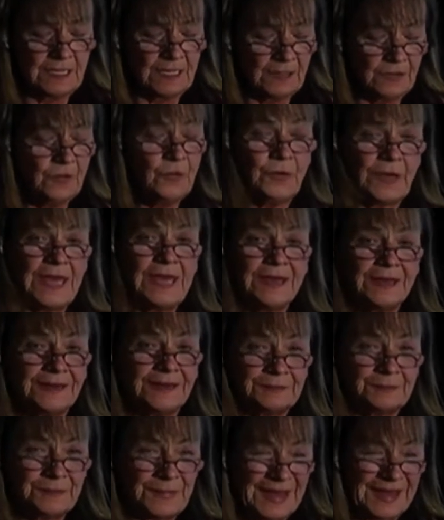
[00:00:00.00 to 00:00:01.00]
You
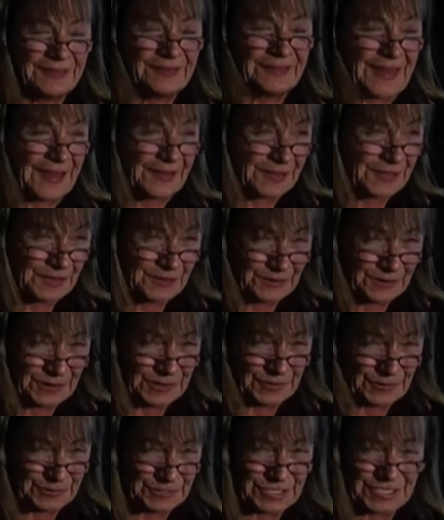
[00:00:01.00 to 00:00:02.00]
can't make that
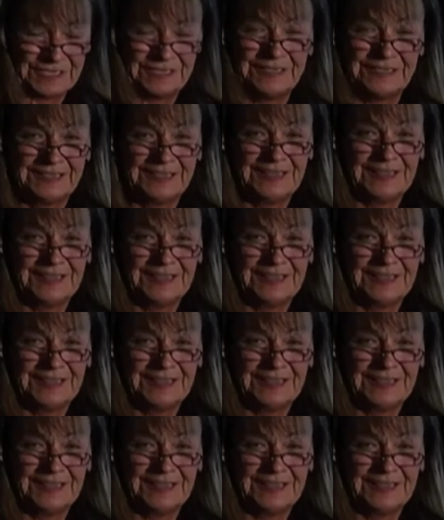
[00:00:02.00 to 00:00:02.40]
conclusion